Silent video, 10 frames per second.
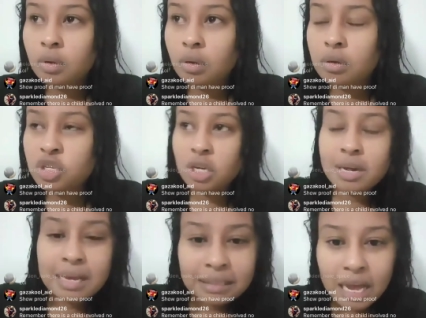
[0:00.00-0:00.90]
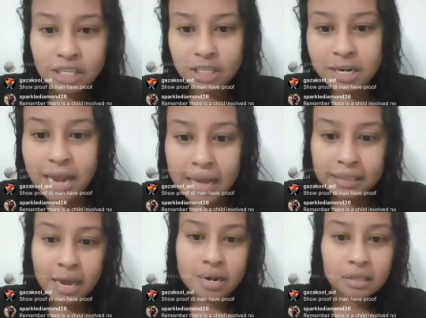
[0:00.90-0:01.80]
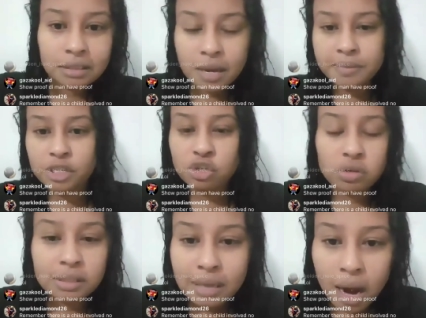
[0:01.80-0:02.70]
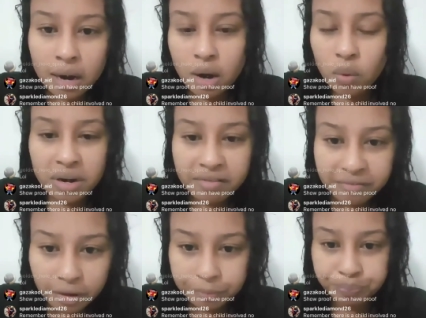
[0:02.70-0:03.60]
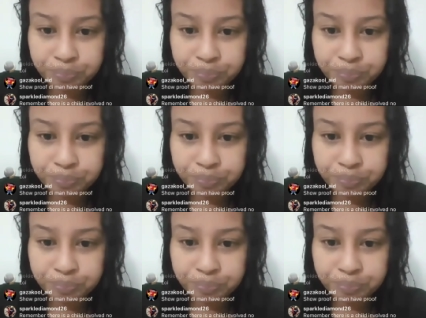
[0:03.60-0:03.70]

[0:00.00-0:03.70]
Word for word: she this and she that and I said they treat her or whatever.